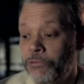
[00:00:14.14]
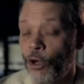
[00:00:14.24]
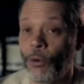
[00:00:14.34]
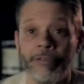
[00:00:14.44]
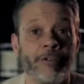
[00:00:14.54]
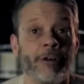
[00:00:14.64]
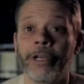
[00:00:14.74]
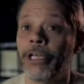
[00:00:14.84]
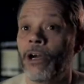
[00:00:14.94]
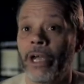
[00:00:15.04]
So at a
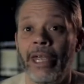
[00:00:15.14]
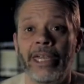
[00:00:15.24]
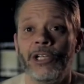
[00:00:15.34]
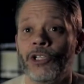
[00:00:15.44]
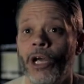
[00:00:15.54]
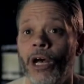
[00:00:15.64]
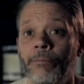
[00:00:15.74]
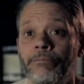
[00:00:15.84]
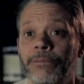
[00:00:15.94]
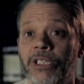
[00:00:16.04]
very young age,
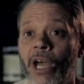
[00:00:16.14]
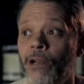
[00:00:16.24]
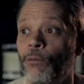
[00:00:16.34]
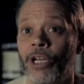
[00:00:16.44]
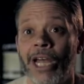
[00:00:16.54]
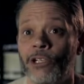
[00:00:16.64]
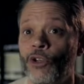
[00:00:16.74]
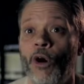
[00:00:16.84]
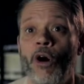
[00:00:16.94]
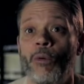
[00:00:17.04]
it's kind of what I
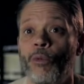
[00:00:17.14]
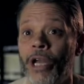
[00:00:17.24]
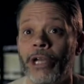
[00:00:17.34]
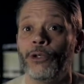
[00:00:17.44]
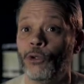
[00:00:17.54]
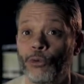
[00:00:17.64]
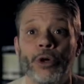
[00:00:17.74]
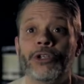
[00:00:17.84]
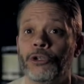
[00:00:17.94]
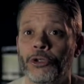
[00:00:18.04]
saw and what I knew what to